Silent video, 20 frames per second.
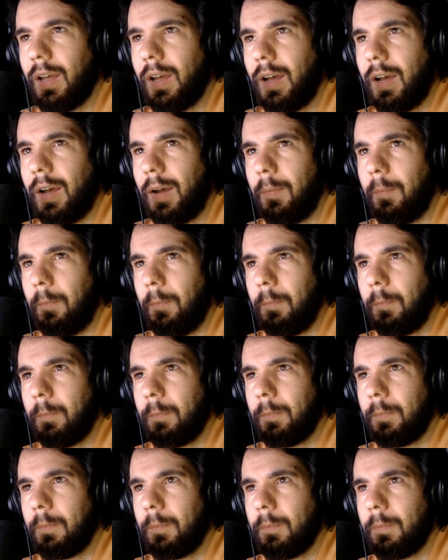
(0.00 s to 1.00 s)

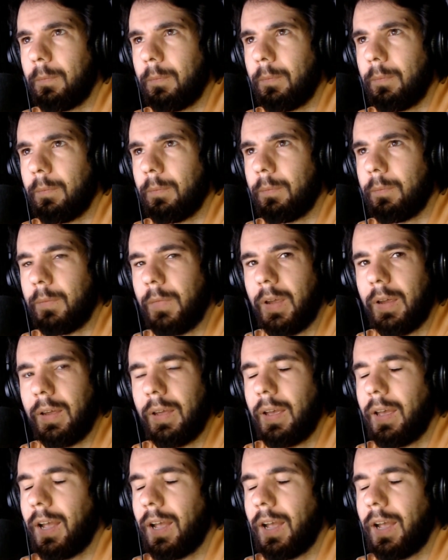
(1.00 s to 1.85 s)
yeah.